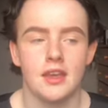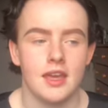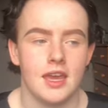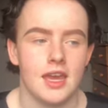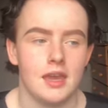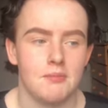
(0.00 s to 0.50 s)

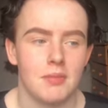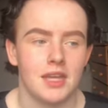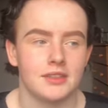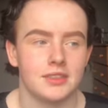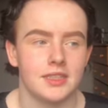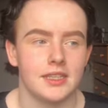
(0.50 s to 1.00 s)
But I
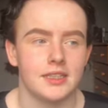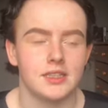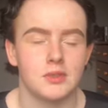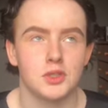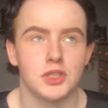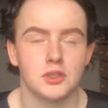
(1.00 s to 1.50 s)
decided I
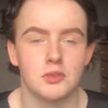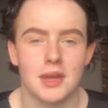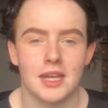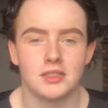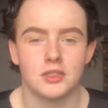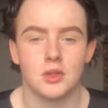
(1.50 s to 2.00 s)
wanted to go
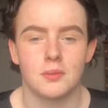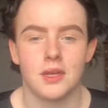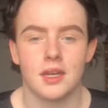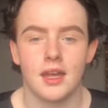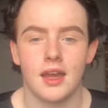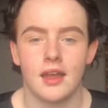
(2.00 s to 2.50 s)
back to
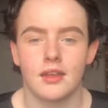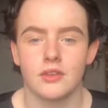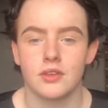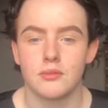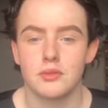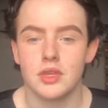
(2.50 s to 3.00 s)
Robert and
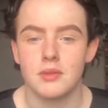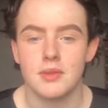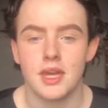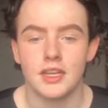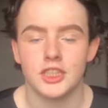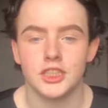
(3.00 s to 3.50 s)
complete my
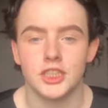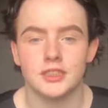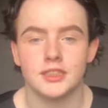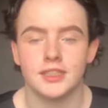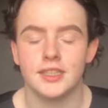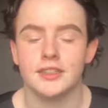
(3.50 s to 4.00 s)

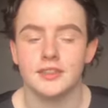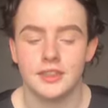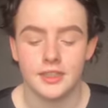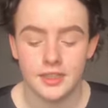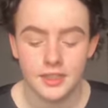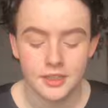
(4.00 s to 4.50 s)
HNC and D.